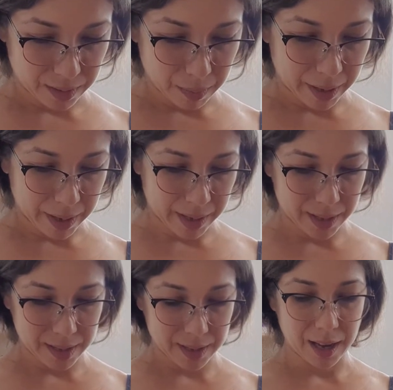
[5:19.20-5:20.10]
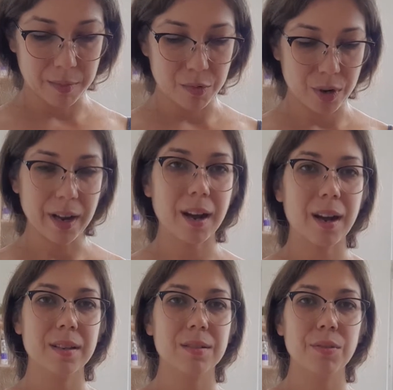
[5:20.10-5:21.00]
my camera. I
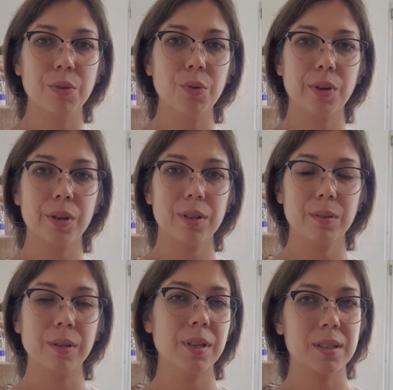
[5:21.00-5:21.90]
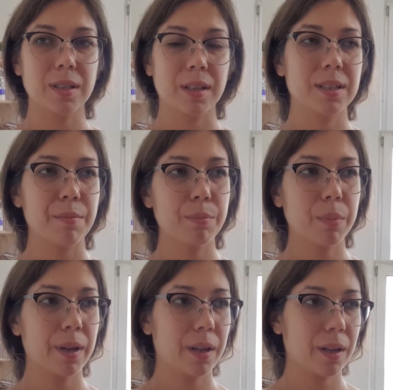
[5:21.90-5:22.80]
can't record, it doesn't accept
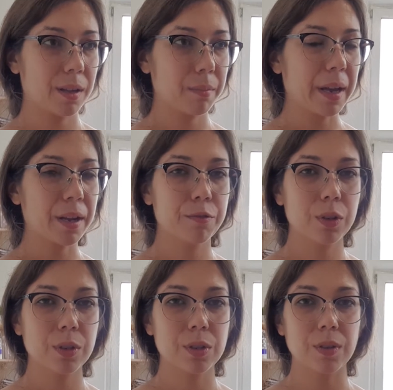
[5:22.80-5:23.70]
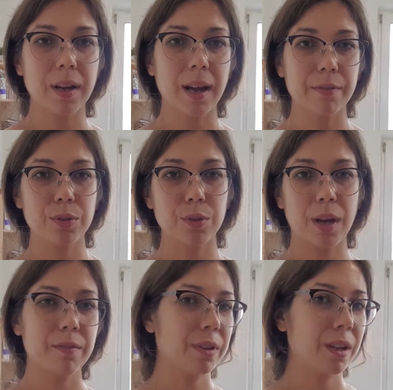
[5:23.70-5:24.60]
my microphone, so I have to
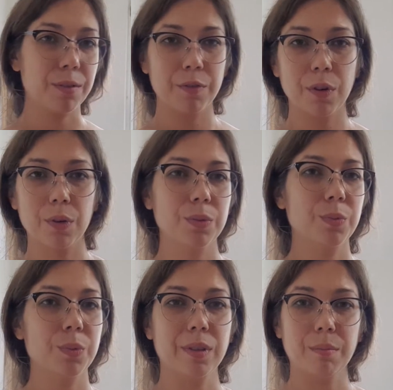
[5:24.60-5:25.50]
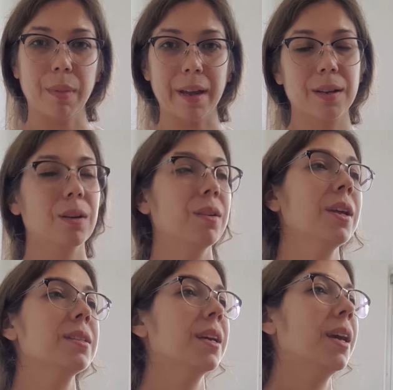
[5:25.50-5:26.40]
have another phone with the mic on
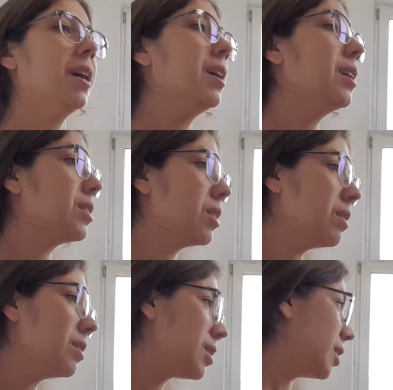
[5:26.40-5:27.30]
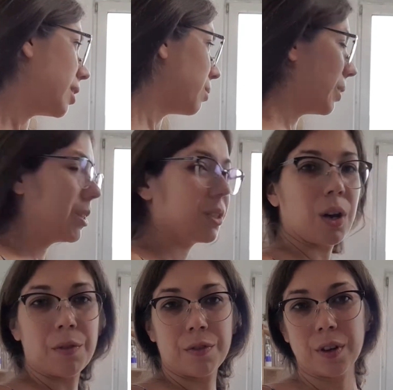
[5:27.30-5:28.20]
it. So it's a little bit of